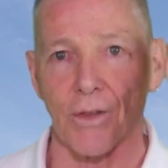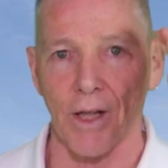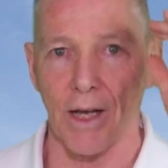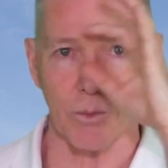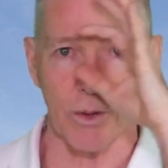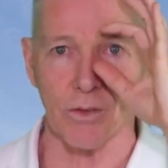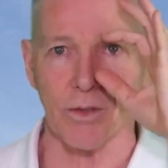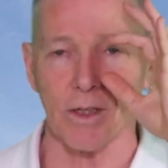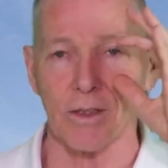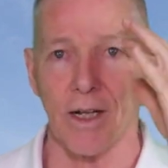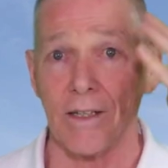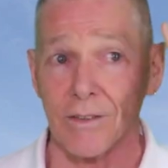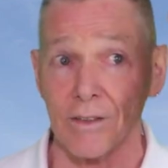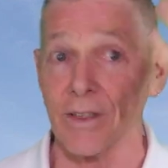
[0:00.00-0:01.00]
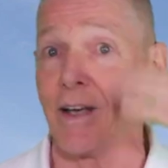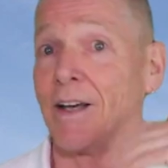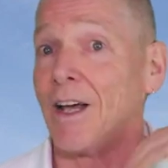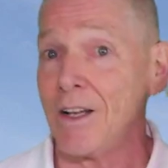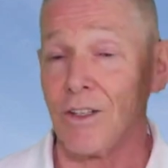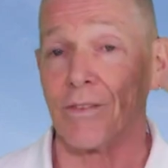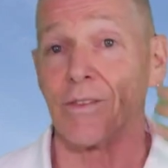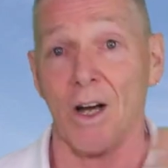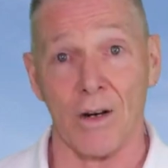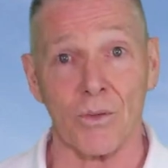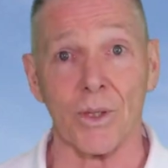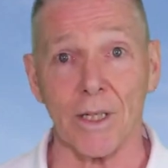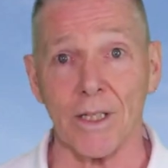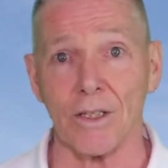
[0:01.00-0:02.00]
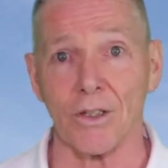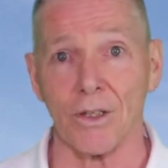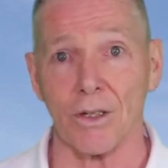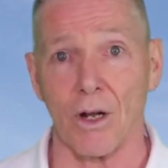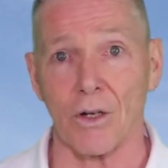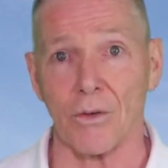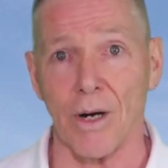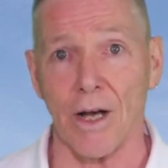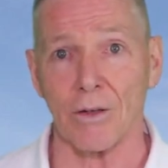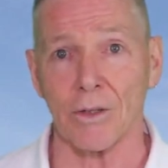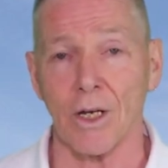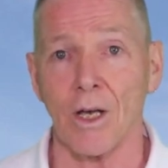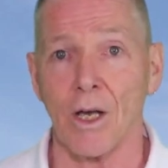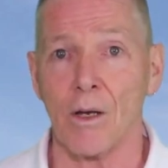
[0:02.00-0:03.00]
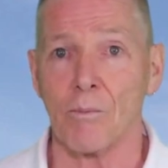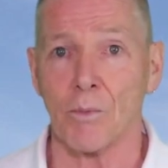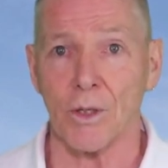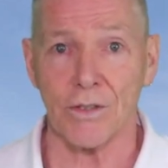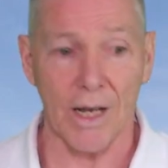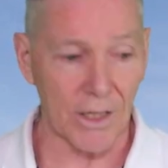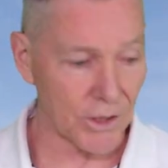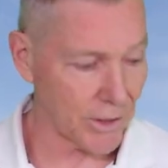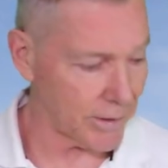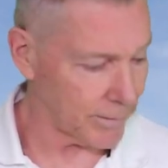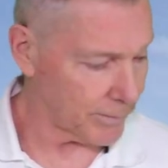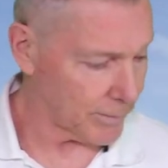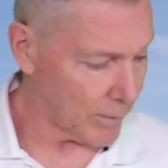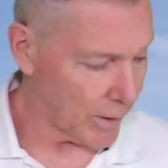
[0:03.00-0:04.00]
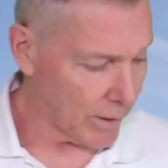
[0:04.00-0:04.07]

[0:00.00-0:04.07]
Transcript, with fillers: So that with sunglasses, and you've got really good all around protection.